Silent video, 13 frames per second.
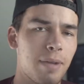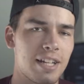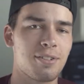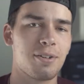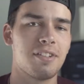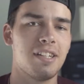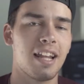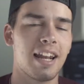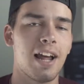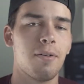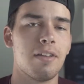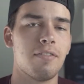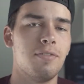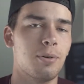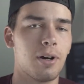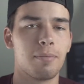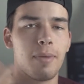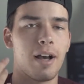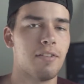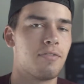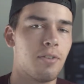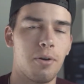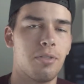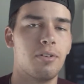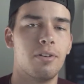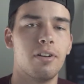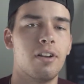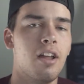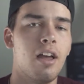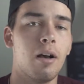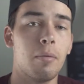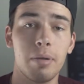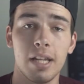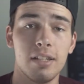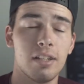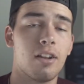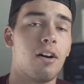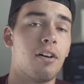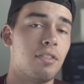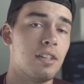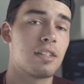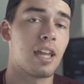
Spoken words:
Make sure to check it out if you want my further opinion on this